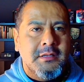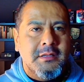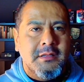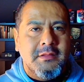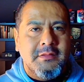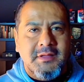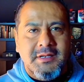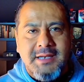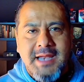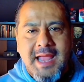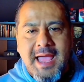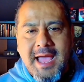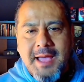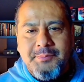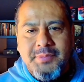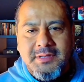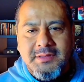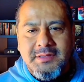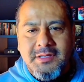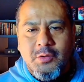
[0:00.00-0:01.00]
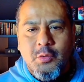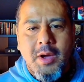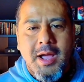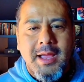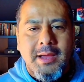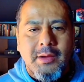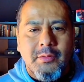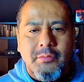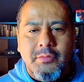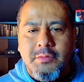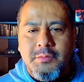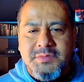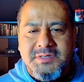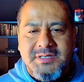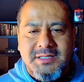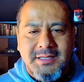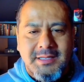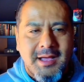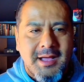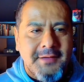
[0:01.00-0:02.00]
the nap in the quiet rooms
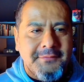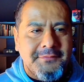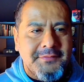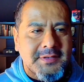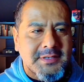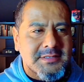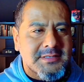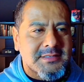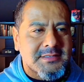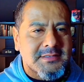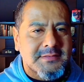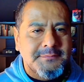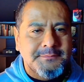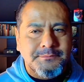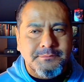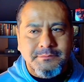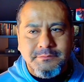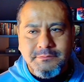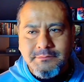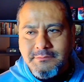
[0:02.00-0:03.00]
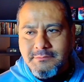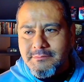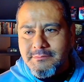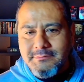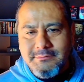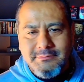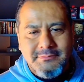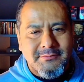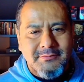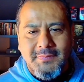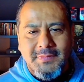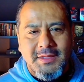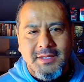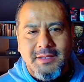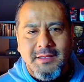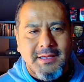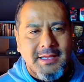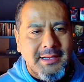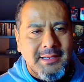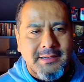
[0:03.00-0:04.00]
in the office.
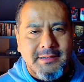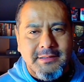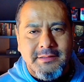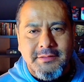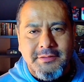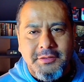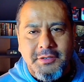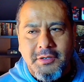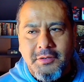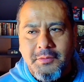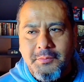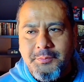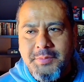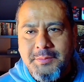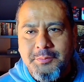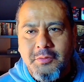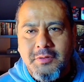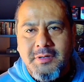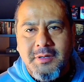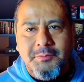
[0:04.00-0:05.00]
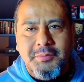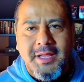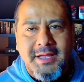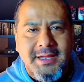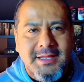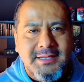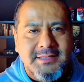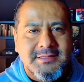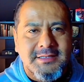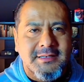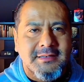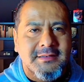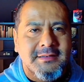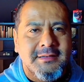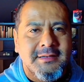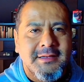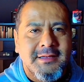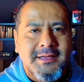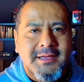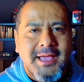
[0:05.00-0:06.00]
And, you know, people complaining to
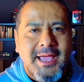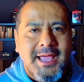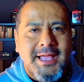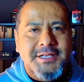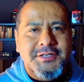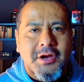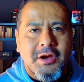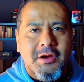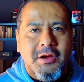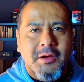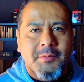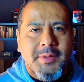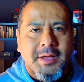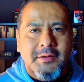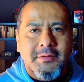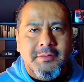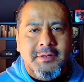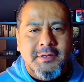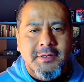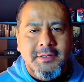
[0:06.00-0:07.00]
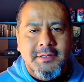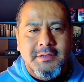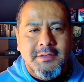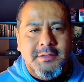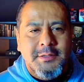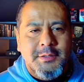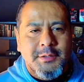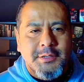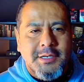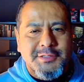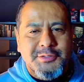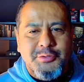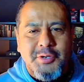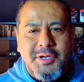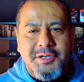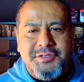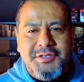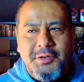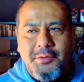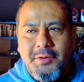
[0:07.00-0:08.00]
HR about
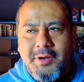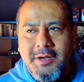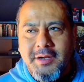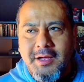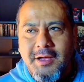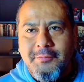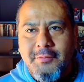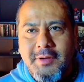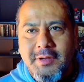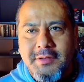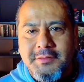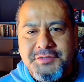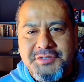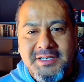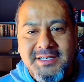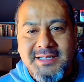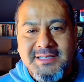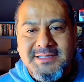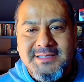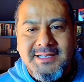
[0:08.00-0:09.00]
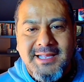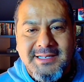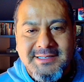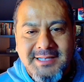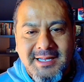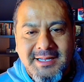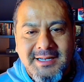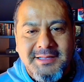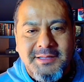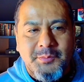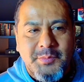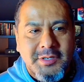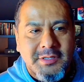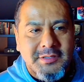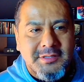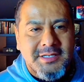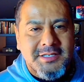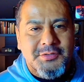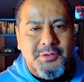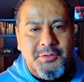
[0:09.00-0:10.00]
construction going off. Well, shit needs to get done in the
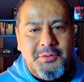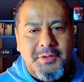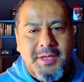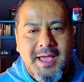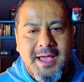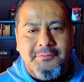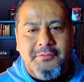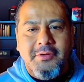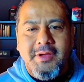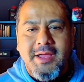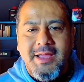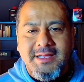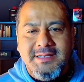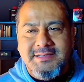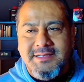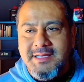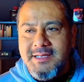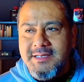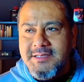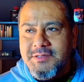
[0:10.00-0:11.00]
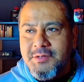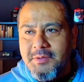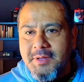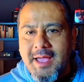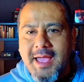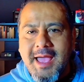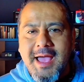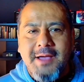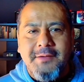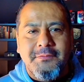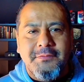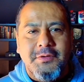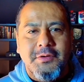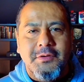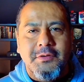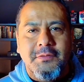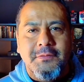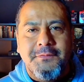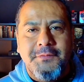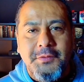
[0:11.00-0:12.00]
building. So you have your AC, so you have
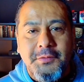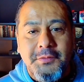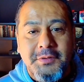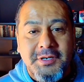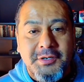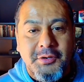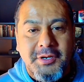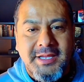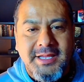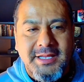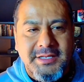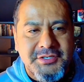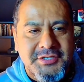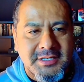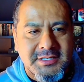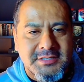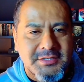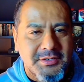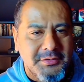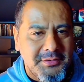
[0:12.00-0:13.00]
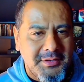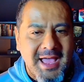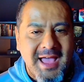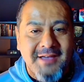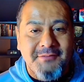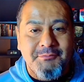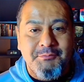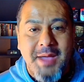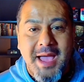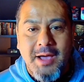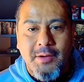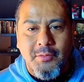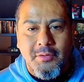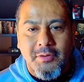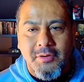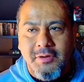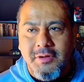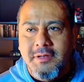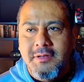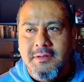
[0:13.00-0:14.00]
your food in your kitchen, so you have
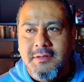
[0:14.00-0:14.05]
power,